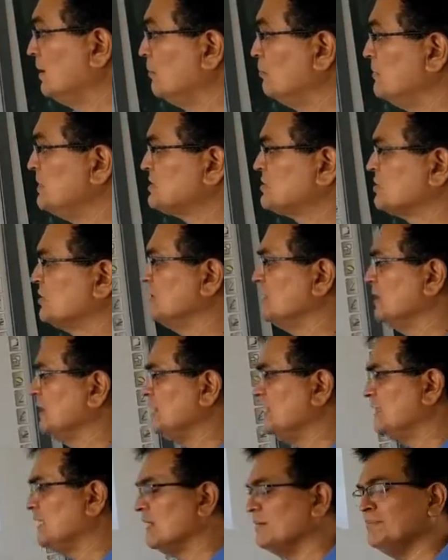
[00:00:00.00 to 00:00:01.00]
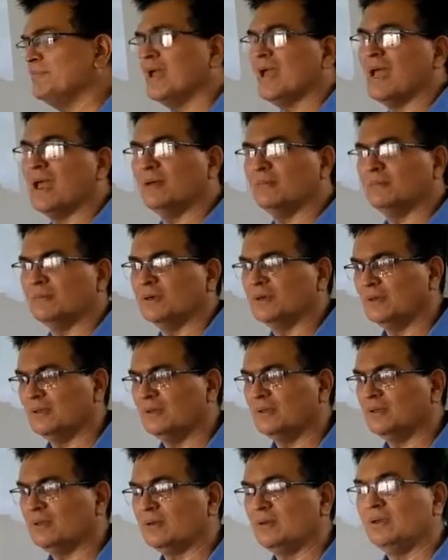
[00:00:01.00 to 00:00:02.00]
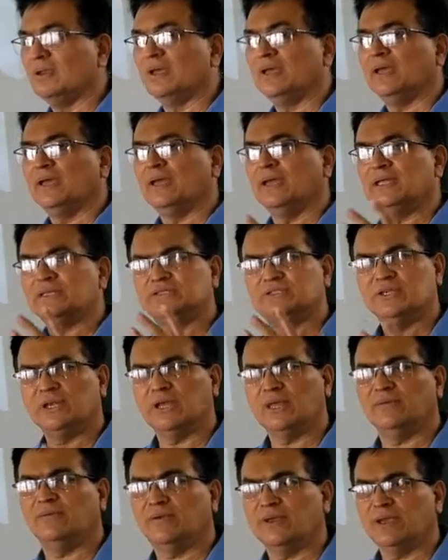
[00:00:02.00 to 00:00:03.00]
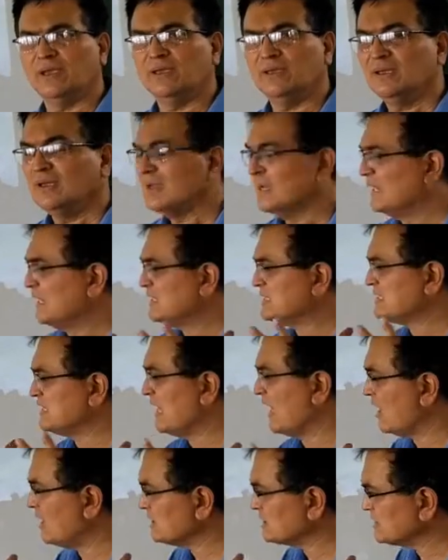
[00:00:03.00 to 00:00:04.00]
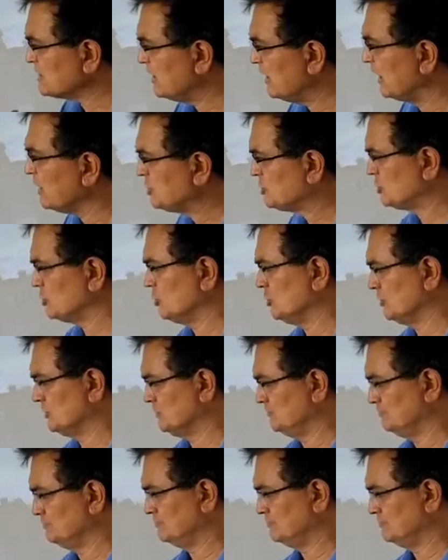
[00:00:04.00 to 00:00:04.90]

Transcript: Mr. Young Hamel is delivering his last lecture.